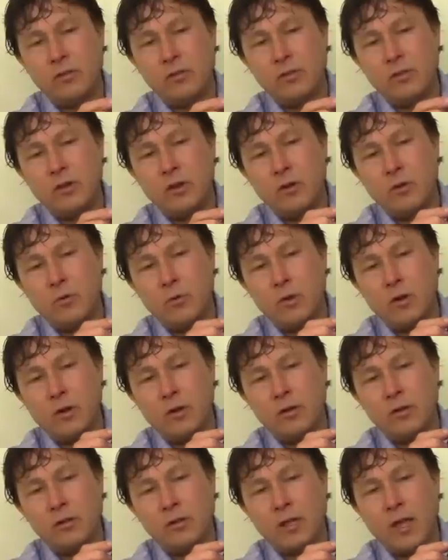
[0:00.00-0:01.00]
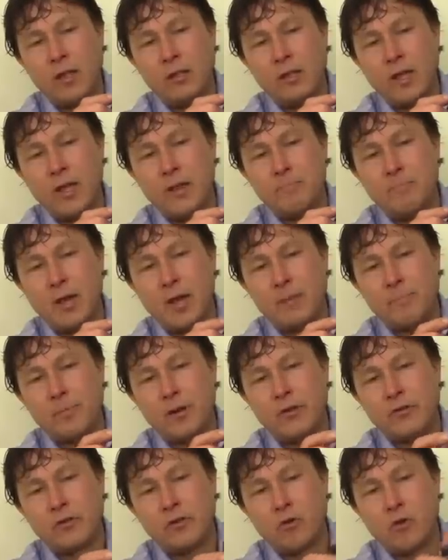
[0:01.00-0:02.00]
you know, uh, light back
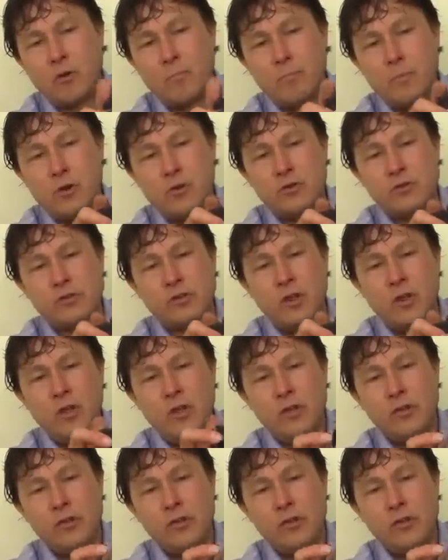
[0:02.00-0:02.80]
pressure or most.